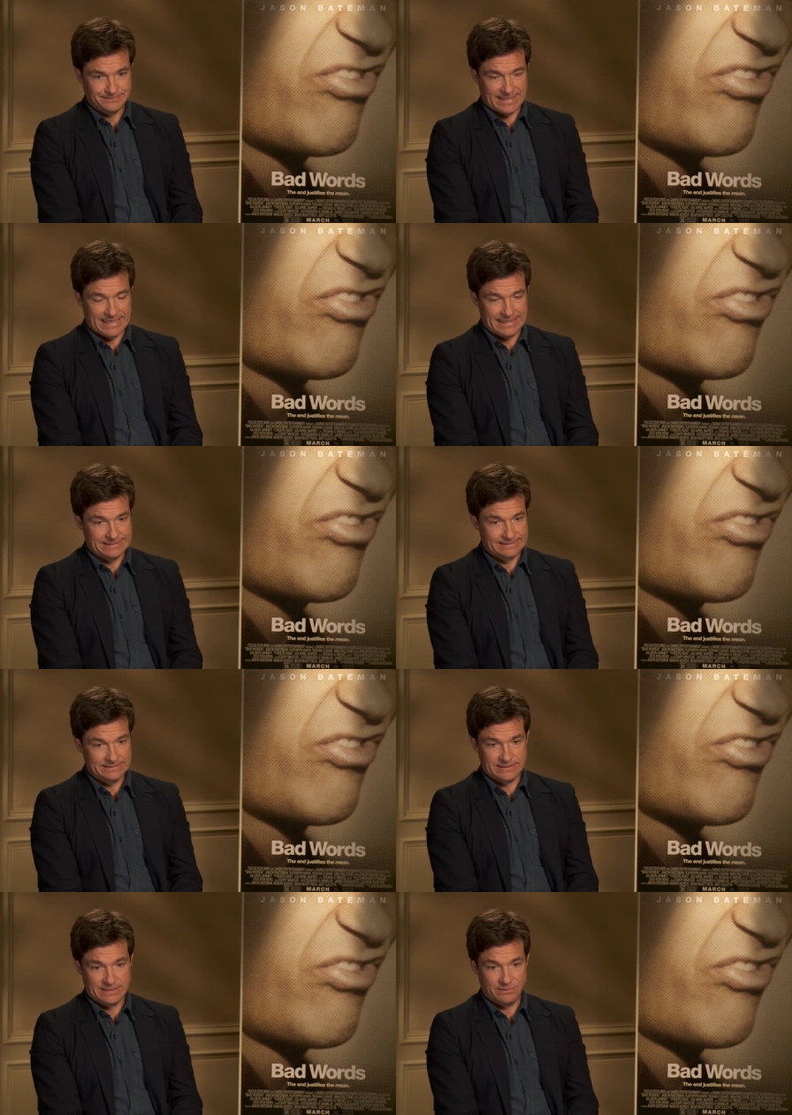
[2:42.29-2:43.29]

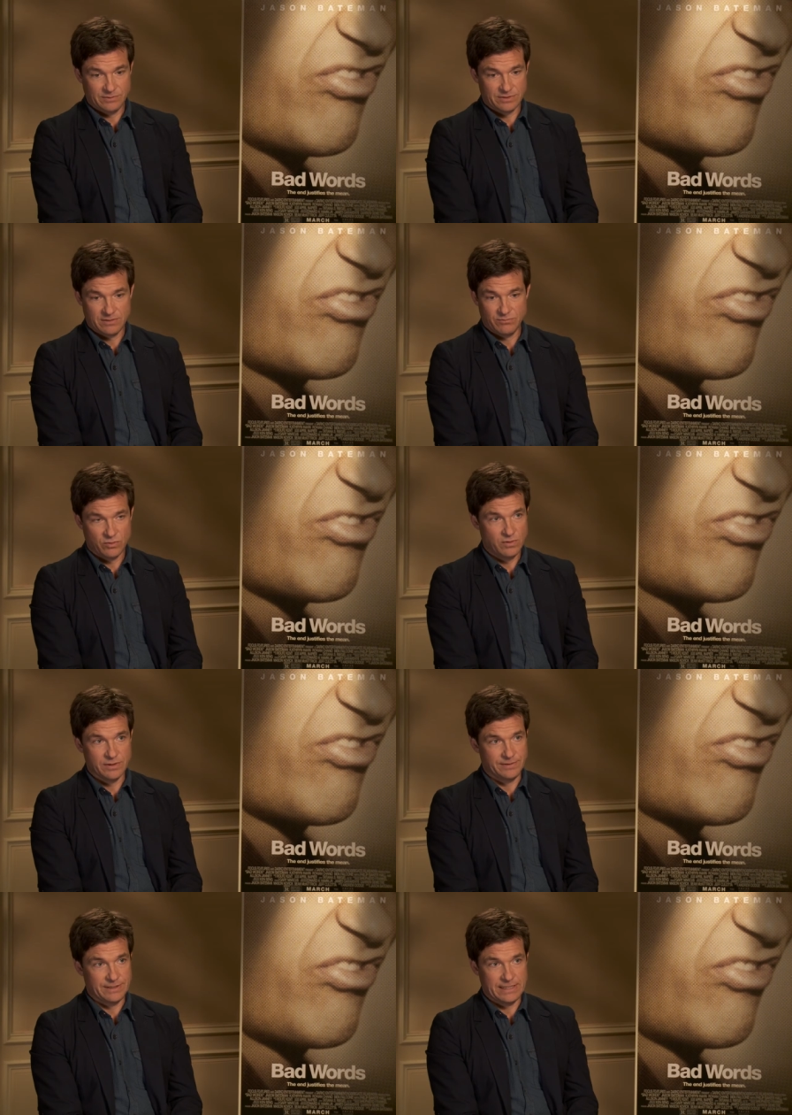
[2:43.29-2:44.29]
and he was on
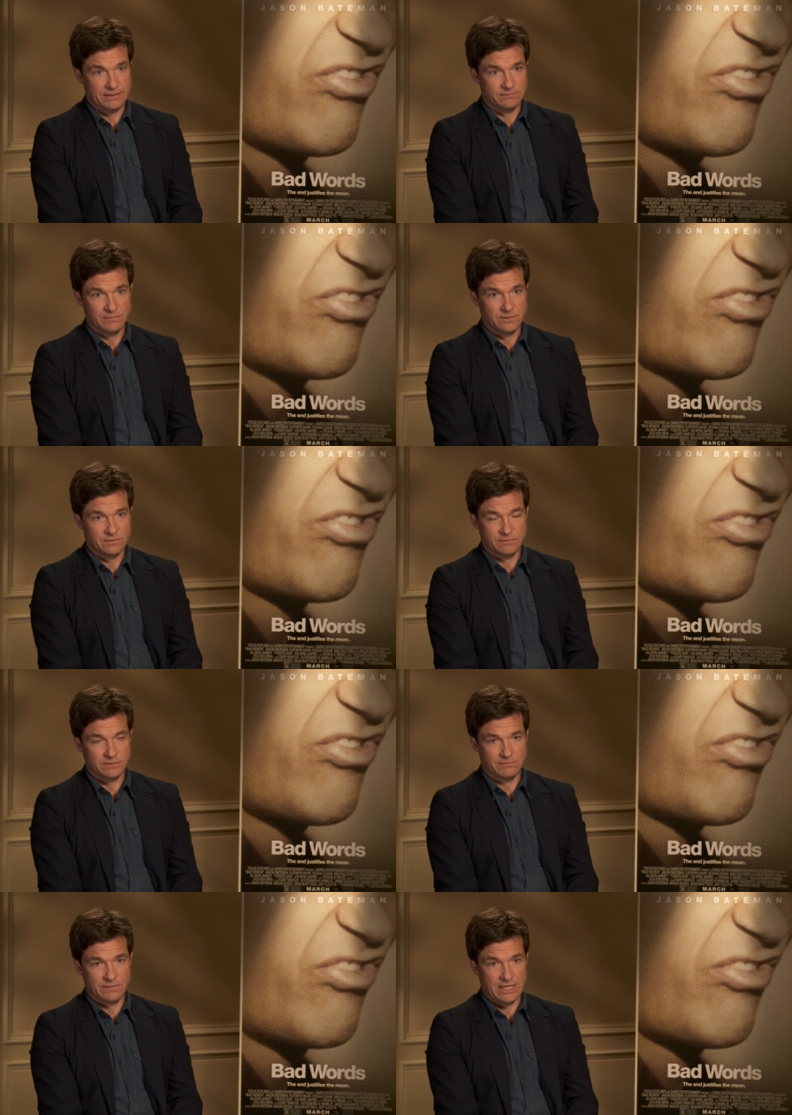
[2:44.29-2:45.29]
board and
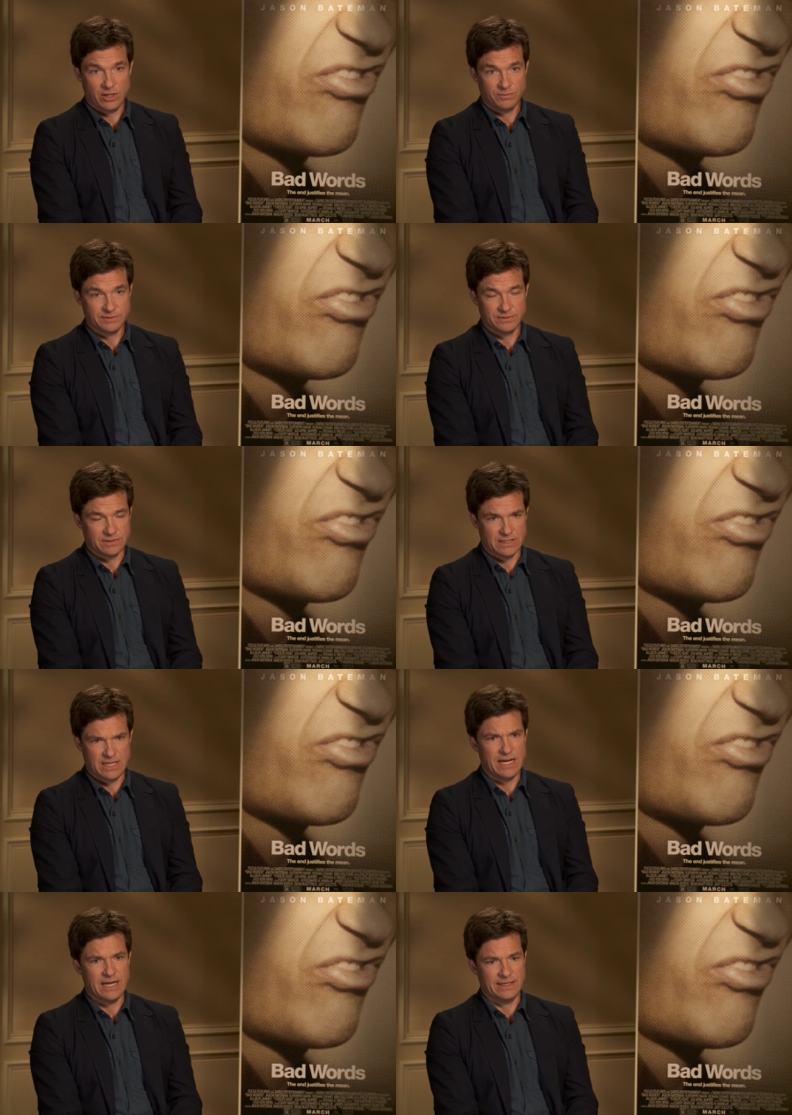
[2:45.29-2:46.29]
helped a
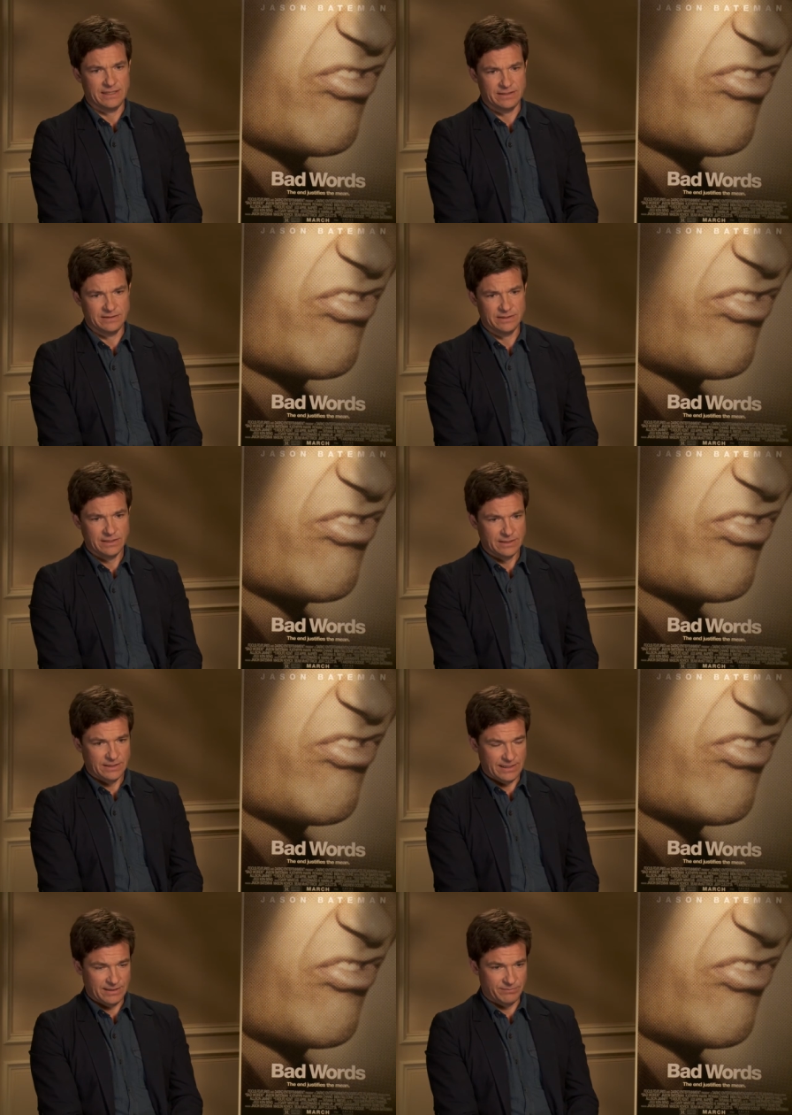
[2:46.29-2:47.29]
lot in
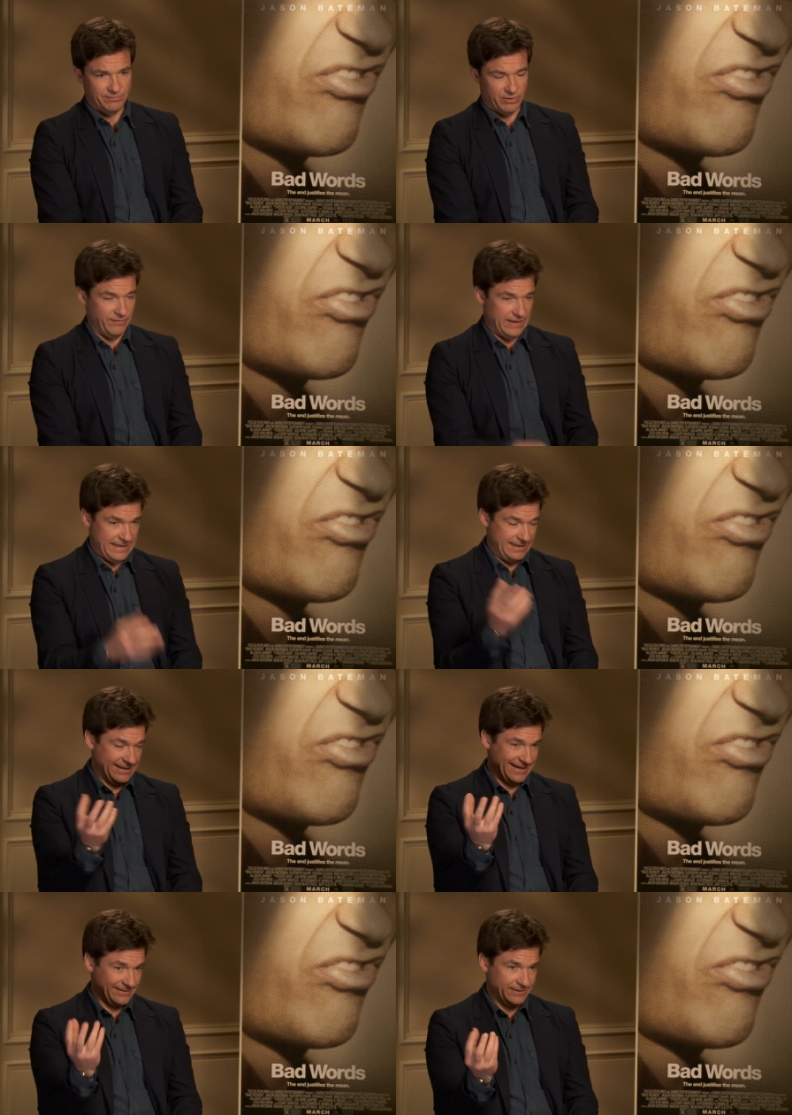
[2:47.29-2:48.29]
in providing
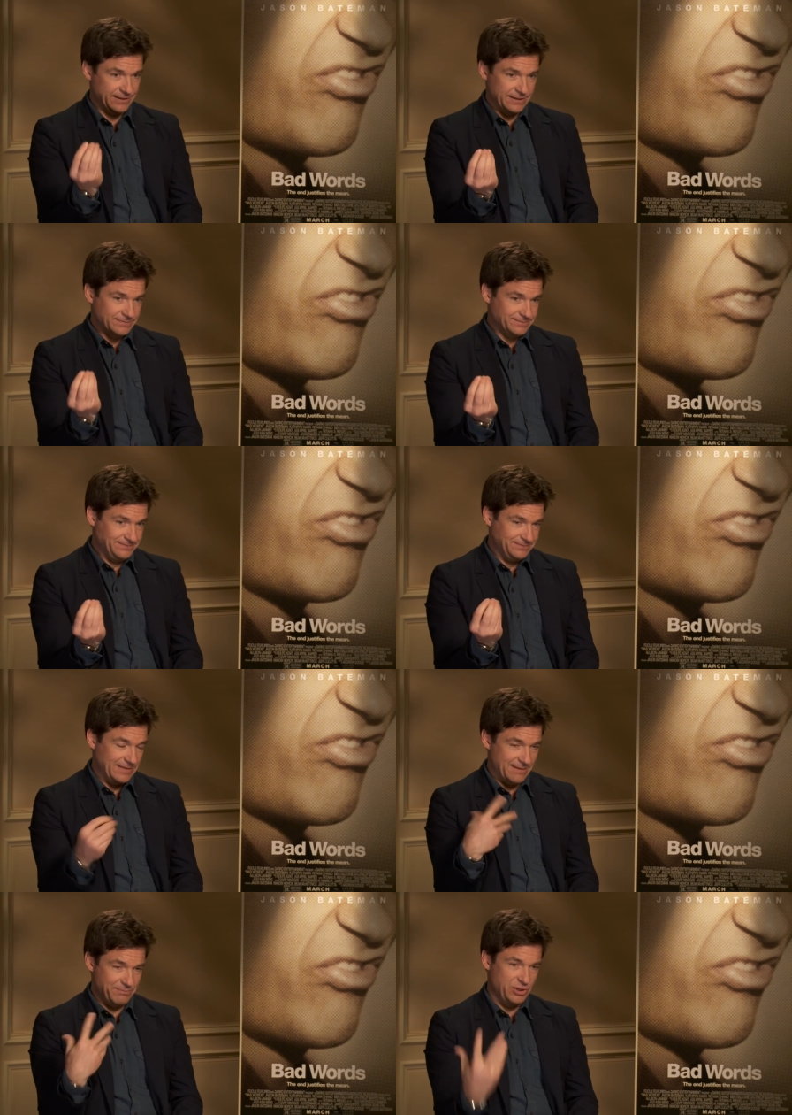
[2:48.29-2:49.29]
that
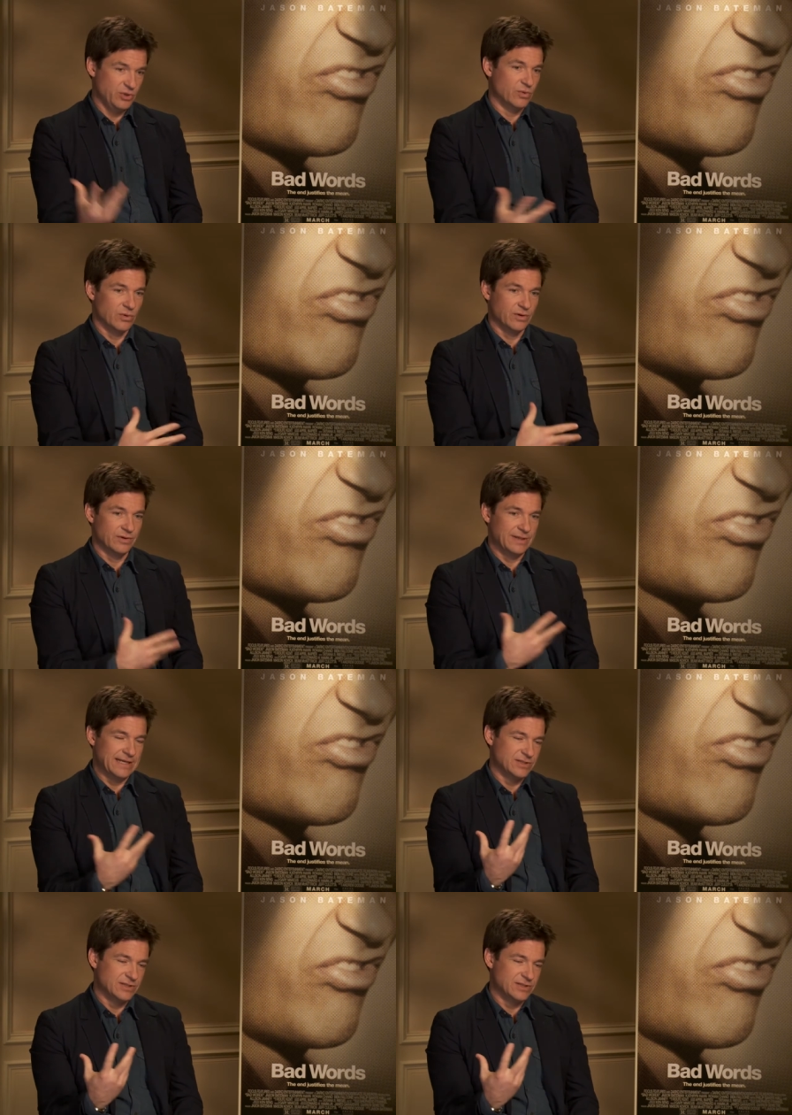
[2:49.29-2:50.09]
that pure, that